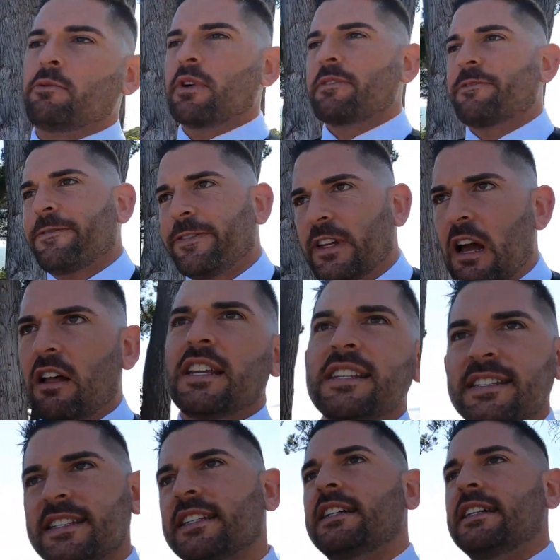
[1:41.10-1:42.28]
It went
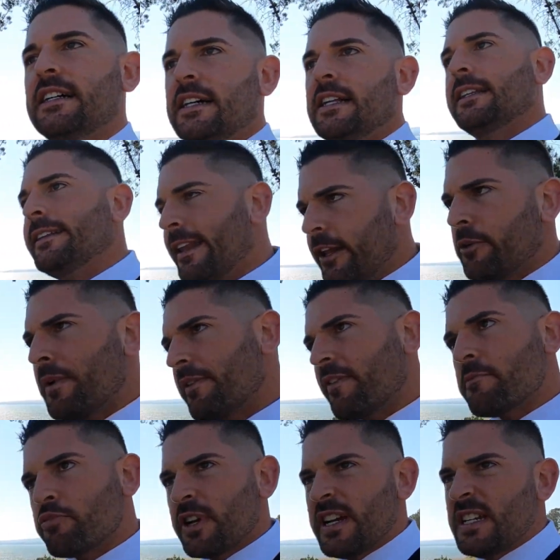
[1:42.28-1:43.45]
flawless. A little bit of a
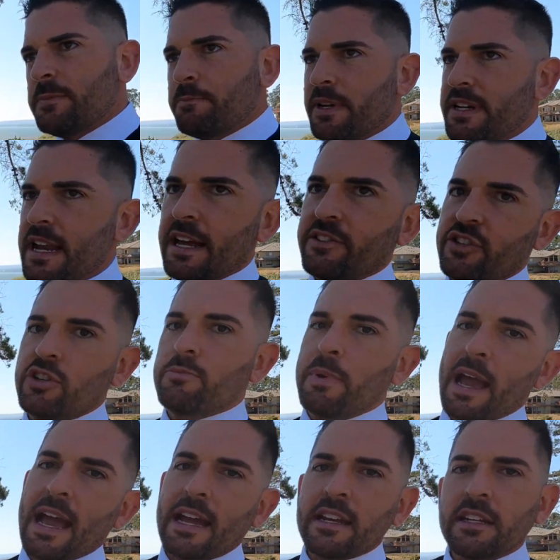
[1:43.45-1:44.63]
breeze, but not too
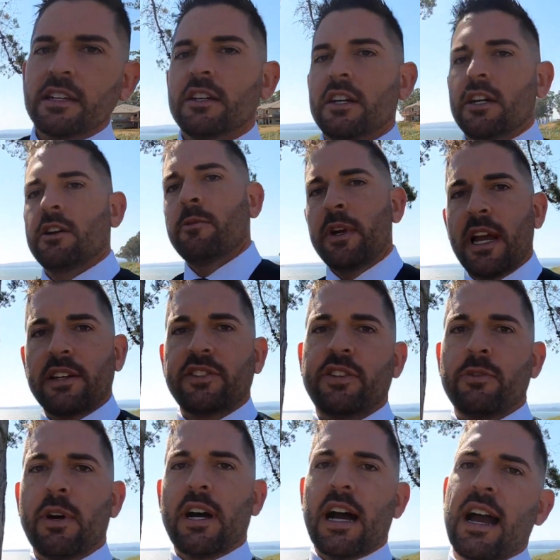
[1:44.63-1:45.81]
bad. We got
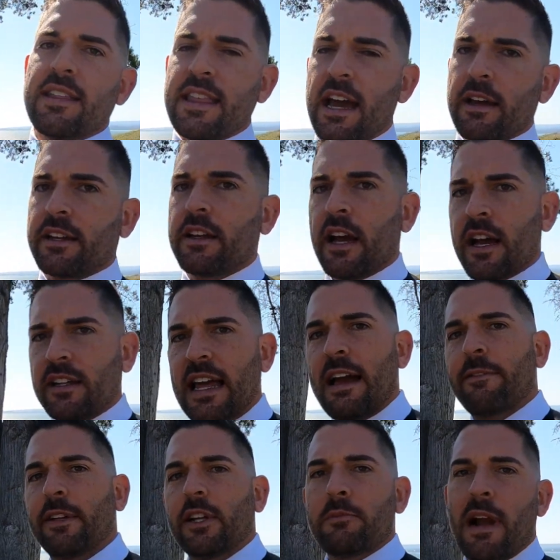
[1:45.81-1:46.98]
to hide that
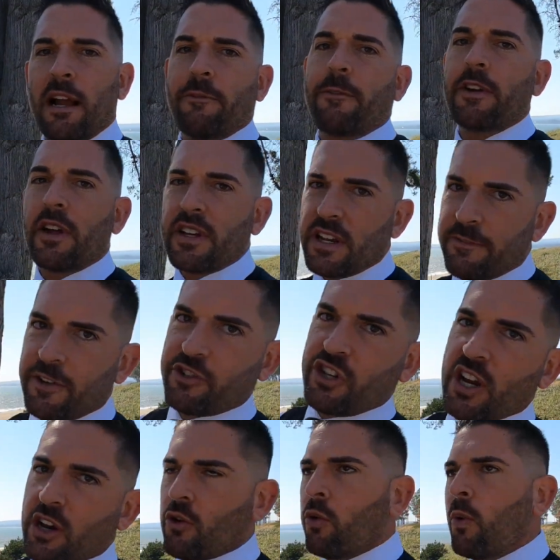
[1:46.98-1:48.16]
lavalier microphone on the
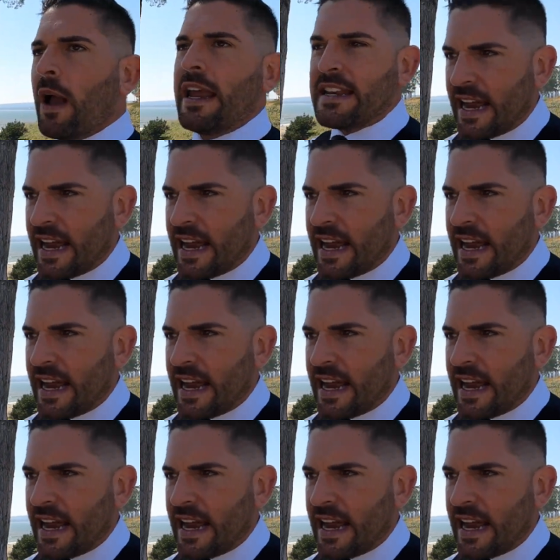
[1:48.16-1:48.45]
officiant quite